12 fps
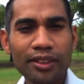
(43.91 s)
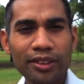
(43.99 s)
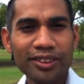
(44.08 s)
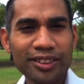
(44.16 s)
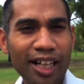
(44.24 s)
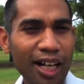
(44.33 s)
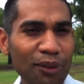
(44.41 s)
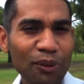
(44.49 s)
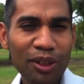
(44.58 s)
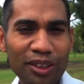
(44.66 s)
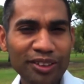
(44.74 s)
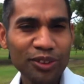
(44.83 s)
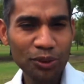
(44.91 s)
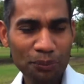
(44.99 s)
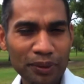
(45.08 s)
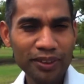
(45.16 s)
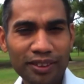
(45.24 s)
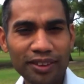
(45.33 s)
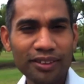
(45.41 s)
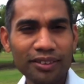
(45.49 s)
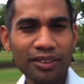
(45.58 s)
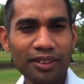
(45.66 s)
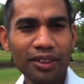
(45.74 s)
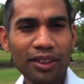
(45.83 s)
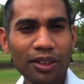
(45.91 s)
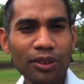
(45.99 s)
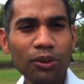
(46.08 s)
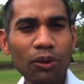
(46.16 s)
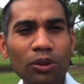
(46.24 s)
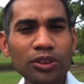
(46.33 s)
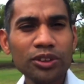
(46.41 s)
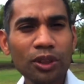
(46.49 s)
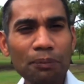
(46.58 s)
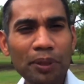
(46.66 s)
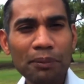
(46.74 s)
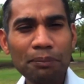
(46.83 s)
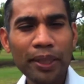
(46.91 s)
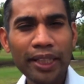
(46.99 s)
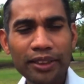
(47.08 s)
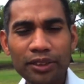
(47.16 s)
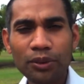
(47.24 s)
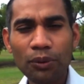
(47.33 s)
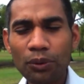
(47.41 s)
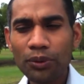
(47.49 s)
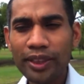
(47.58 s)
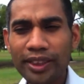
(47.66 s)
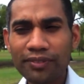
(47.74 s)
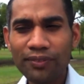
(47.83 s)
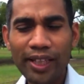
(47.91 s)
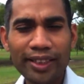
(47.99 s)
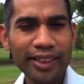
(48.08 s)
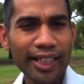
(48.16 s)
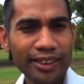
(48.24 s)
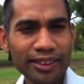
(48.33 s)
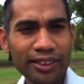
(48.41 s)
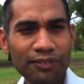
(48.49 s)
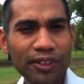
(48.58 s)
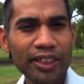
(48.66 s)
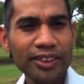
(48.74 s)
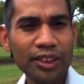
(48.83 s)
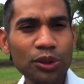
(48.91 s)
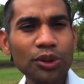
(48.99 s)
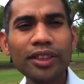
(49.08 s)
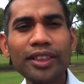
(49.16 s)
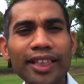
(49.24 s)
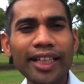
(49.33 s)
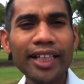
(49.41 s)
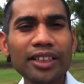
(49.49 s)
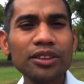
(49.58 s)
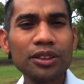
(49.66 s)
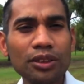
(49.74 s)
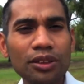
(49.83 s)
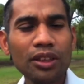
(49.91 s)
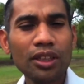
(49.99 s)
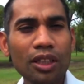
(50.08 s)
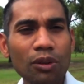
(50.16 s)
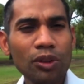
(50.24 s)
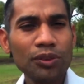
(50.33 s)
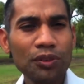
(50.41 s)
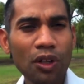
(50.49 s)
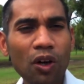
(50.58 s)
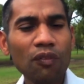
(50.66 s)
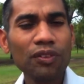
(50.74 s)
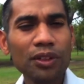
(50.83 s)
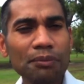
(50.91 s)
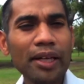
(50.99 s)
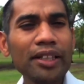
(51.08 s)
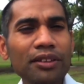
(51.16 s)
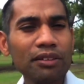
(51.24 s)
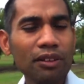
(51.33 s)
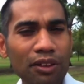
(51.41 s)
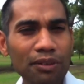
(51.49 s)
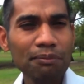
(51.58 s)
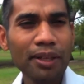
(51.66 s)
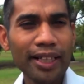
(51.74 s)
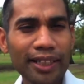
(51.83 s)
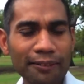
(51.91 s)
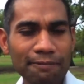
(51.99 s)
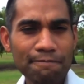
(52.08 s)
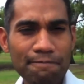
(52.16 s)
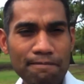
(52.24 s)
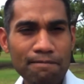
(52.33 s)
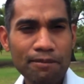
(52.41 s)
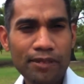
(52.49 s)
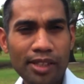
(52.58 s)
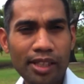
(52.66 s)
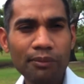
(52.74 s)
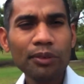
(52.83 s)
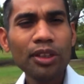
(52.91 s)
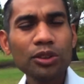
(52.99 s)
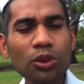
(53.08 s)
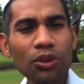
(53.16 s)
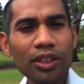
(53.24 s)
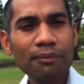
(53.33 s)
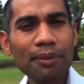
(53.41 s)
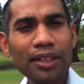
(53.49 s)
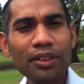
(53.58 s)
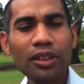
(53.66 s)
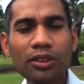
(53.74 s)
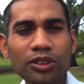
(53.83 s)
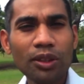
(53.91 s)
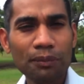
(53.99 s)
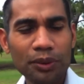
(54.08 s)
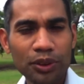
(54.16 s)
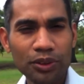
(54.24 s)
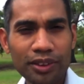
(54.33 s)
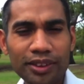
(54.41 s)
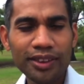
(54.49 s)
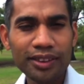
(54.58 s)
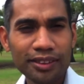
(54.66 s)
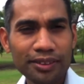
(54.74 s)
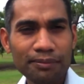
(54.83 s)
skyrocket your business. You're also being pitched all these fantastic things that you can get into, which will hopefully make you a lot of money. I'm not talking about those opportunities.